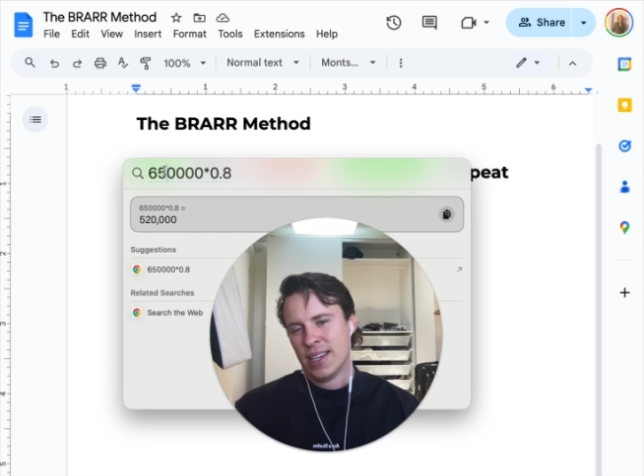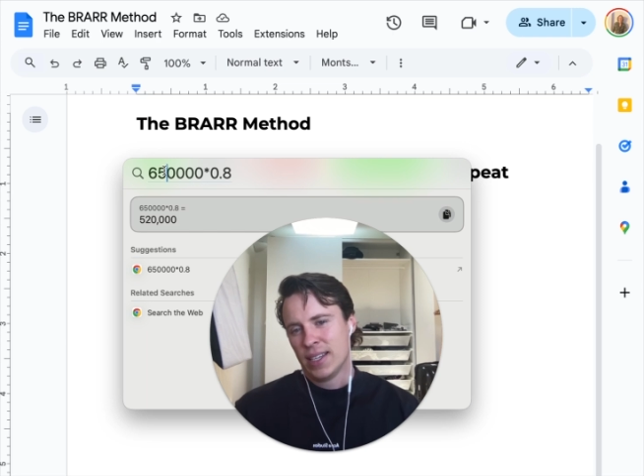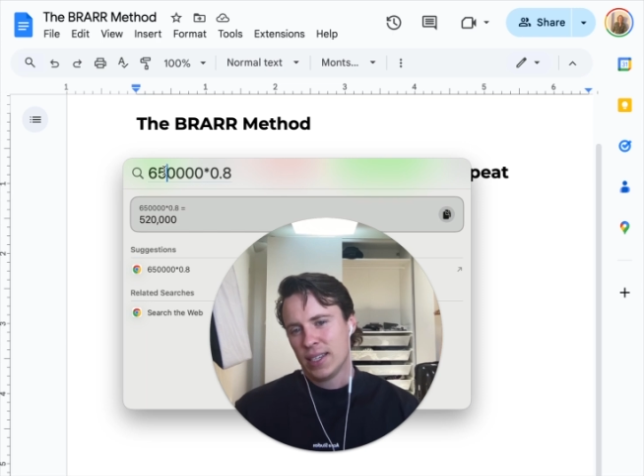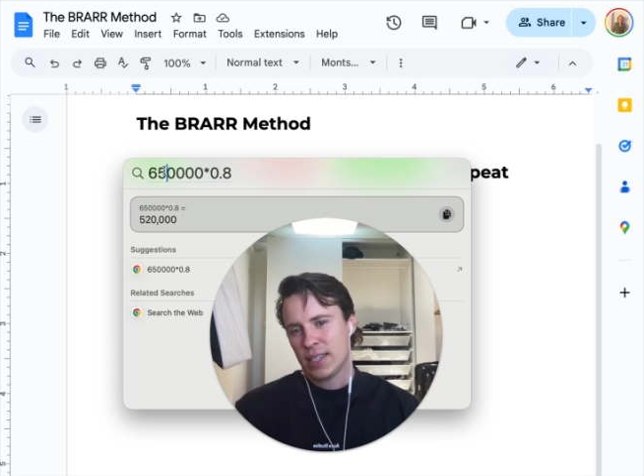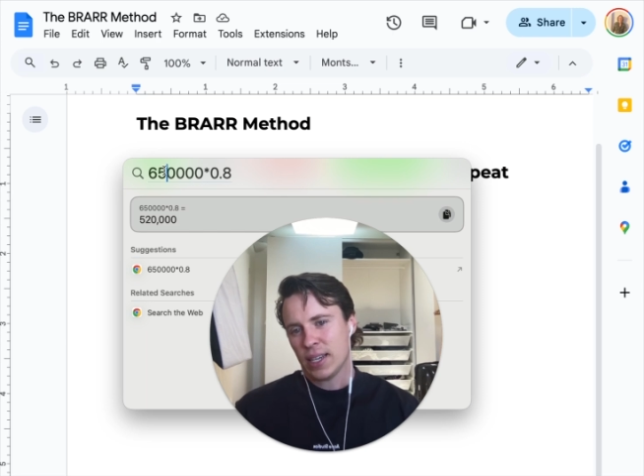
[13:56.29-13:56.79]

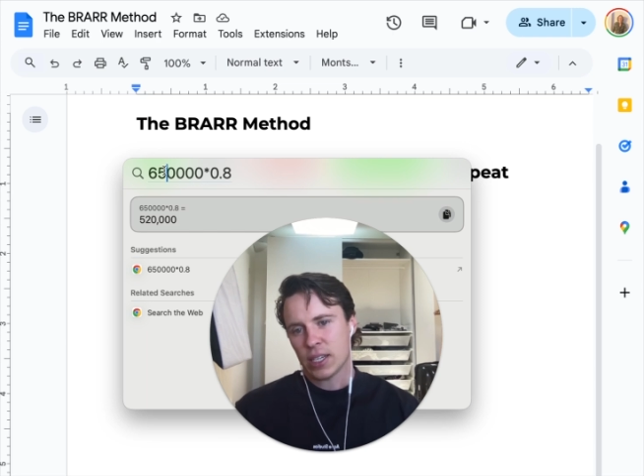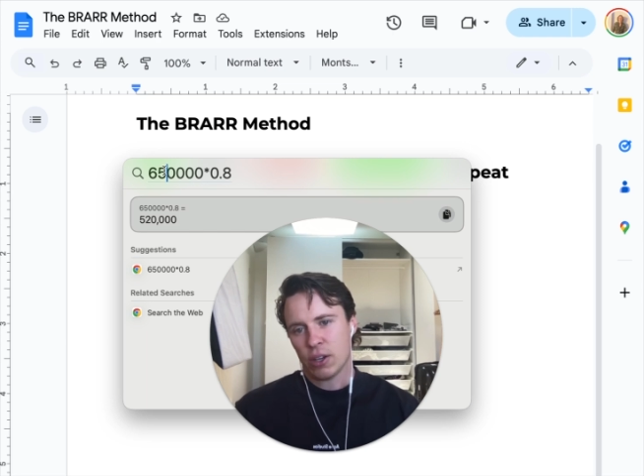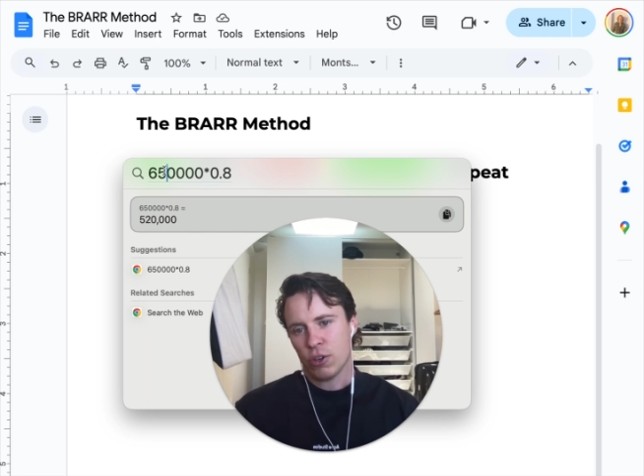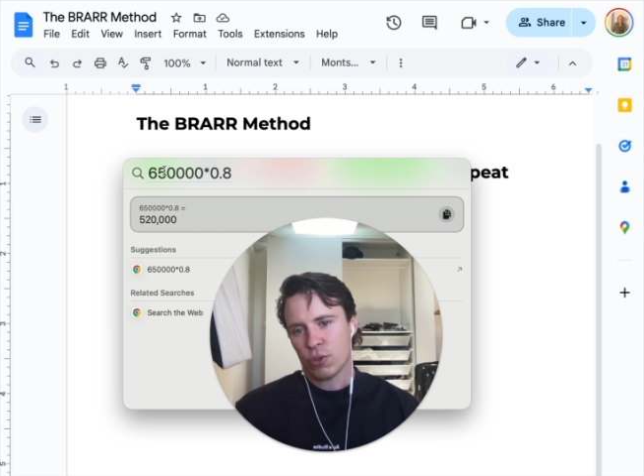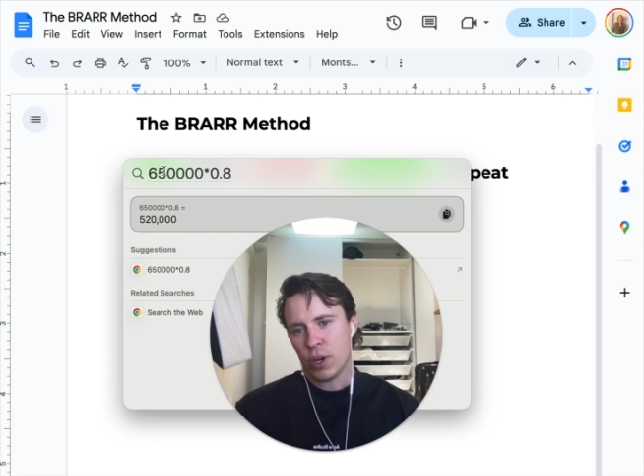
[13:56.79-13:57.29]

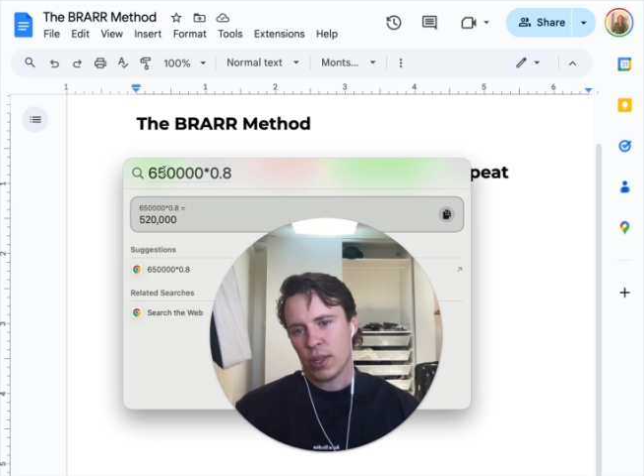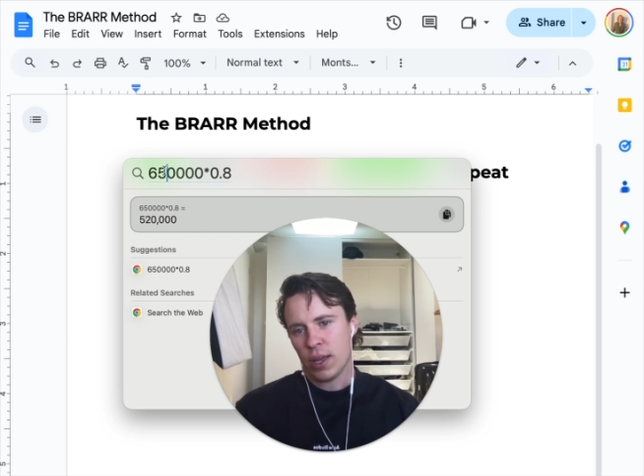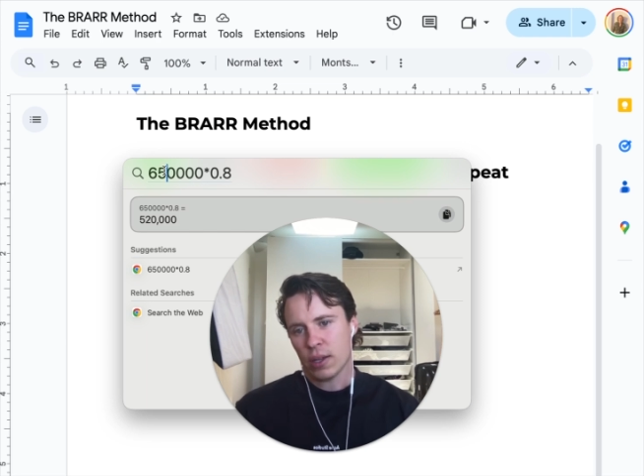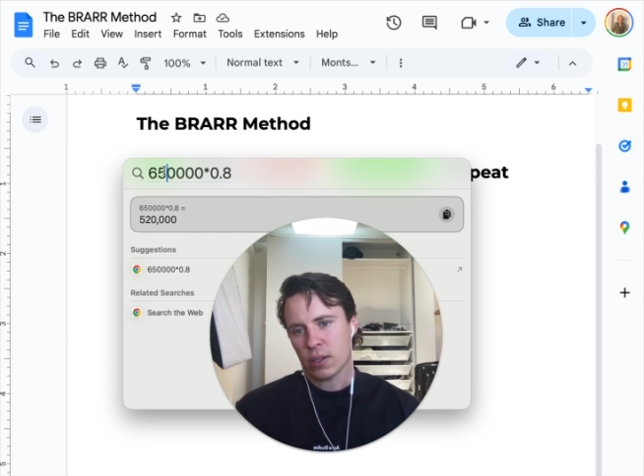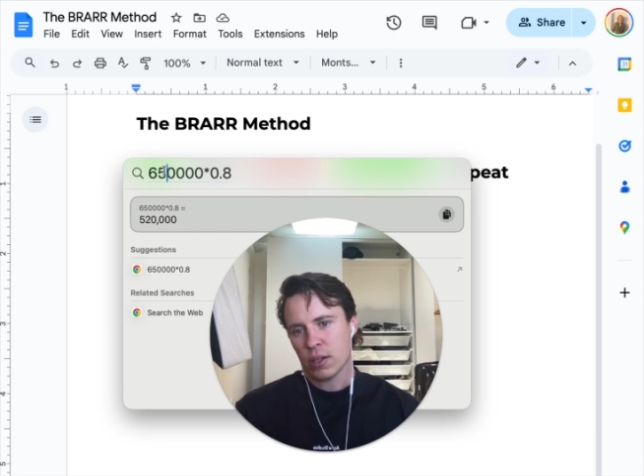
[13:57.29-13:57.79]

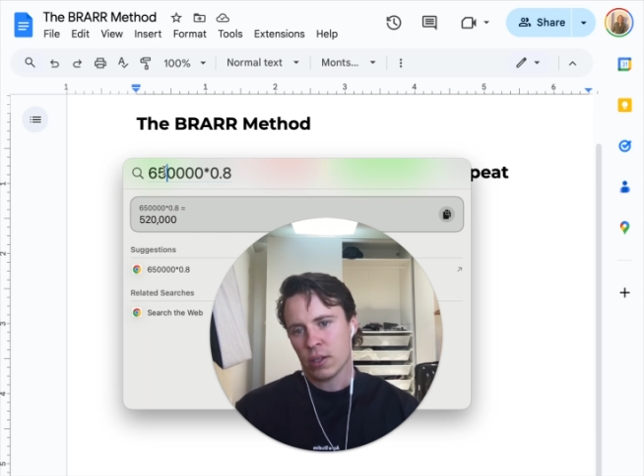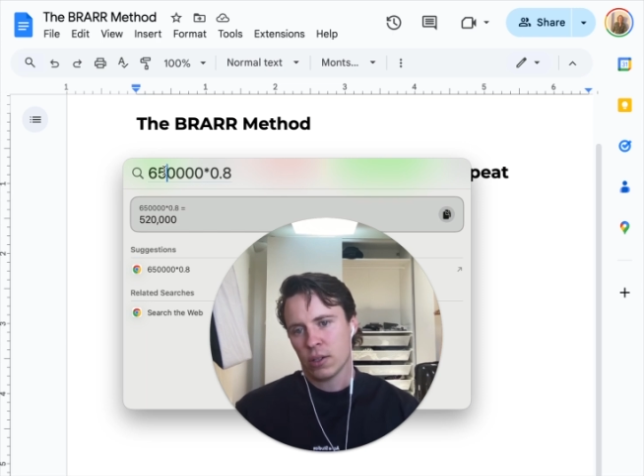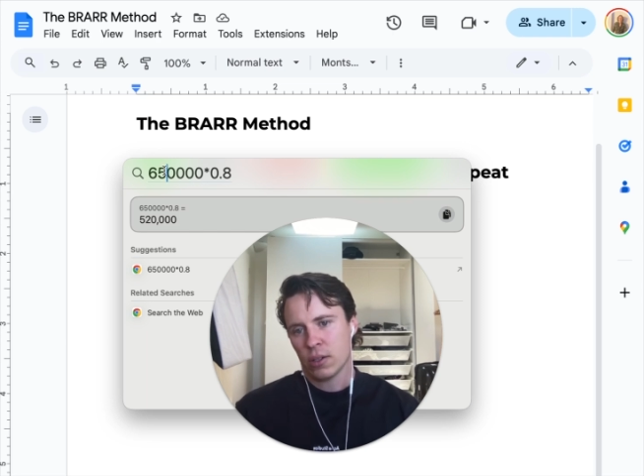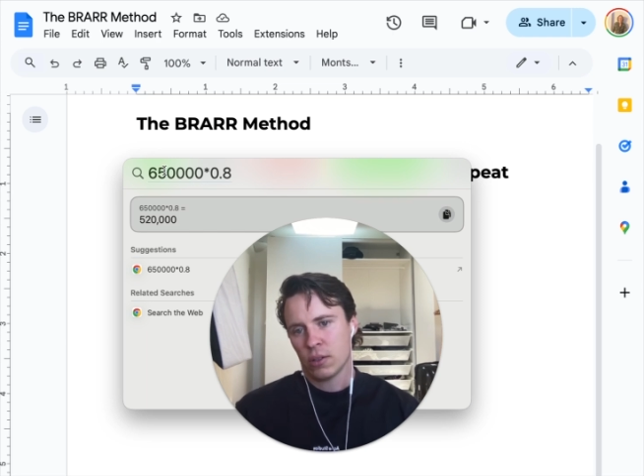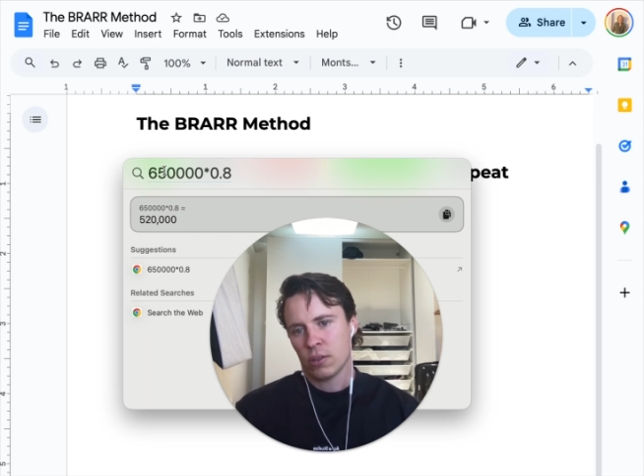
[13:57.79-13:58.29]
620,000
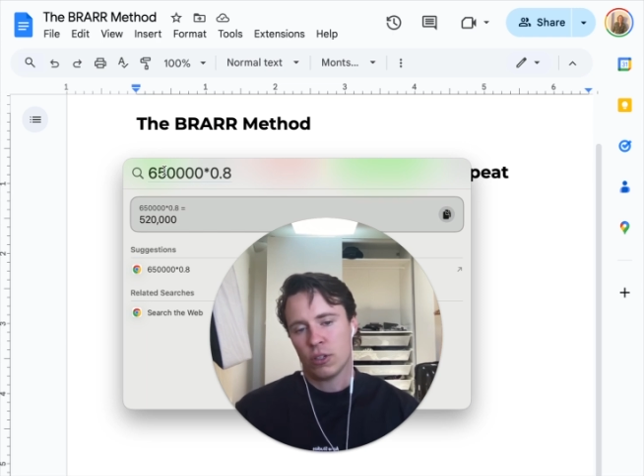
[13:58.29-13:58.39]
to